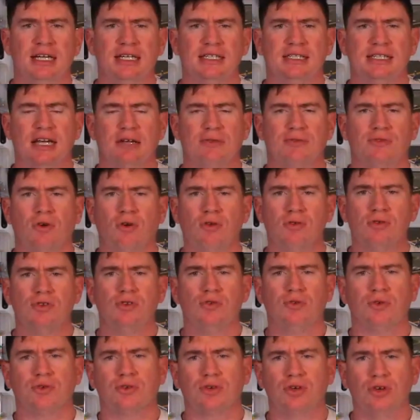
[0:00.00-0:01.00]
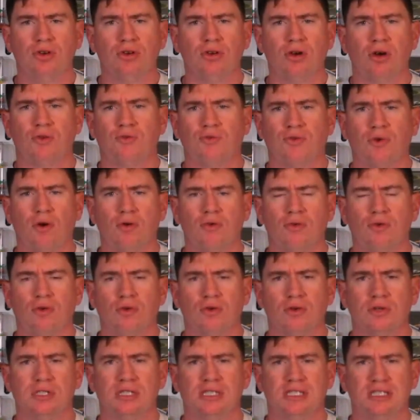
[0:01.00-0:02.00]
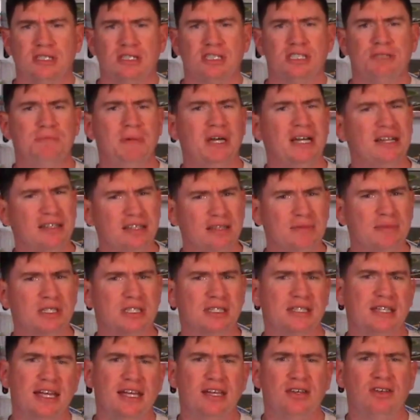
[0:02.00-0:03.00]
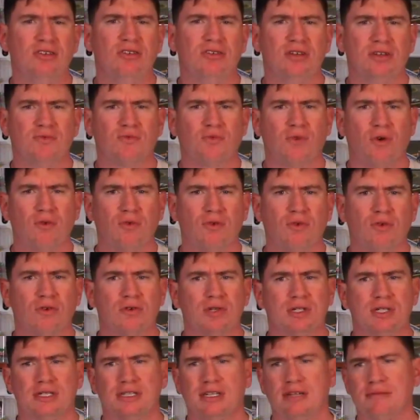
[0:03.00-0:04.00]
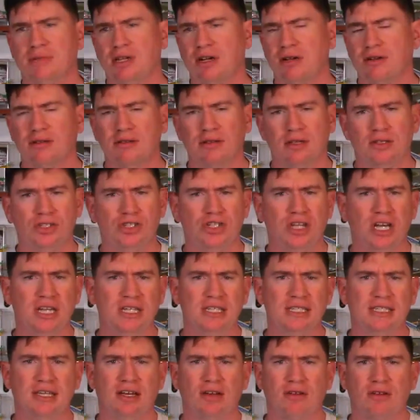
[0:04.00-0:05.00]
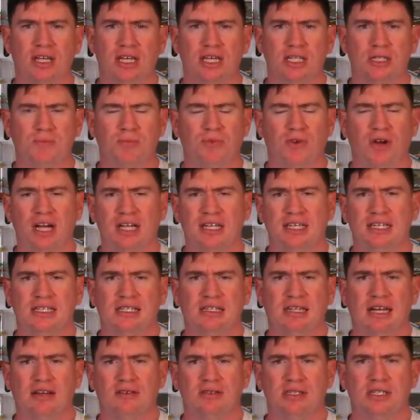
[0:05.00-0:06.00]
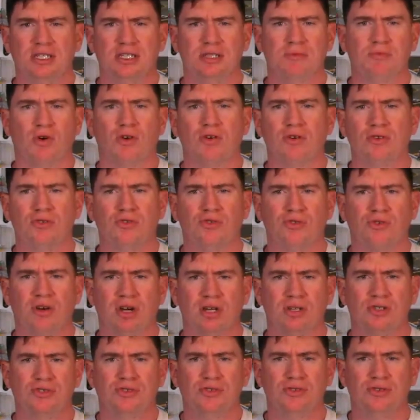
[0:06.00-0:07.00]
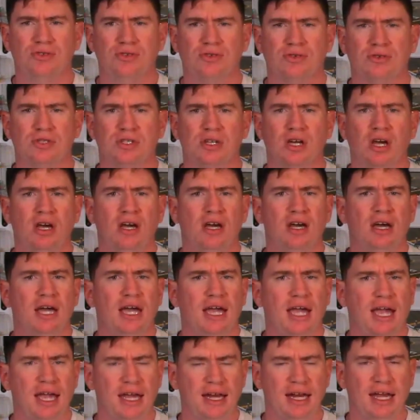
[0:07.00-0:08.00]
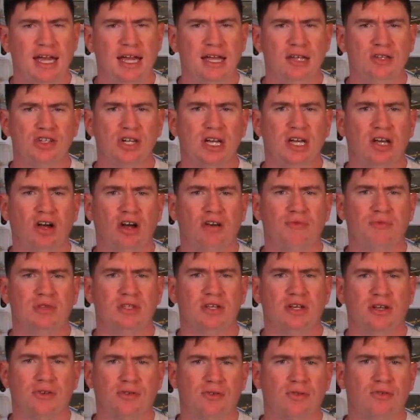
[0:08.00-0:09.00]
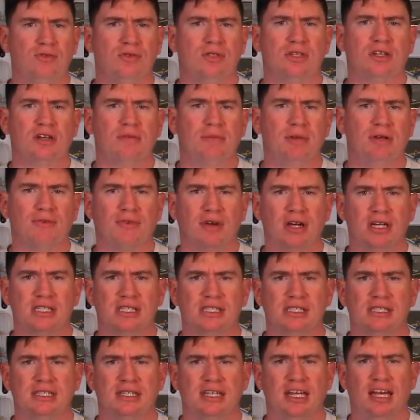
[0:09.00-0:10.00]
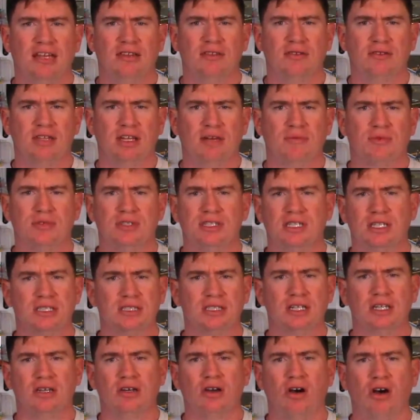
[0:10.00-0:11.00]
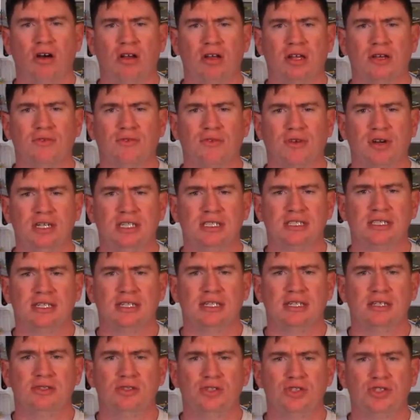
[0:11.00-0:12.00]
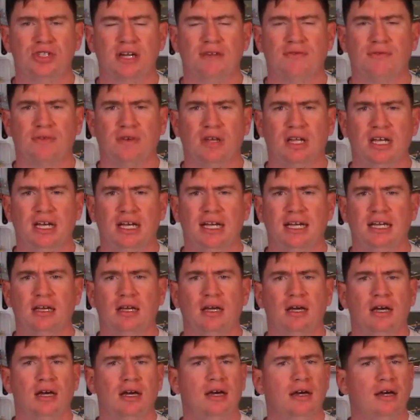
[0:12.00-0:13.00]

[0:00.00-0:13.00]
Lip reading: is that those who are good on road courses, expect them to stay good at road courses. I'm talking to Chase Elliott's, Brad Keselowski's, Martin Truex Jr.'s, and AJ Almandinger, who's going to be racing today in the number 16 Calling Racing Chevrolet.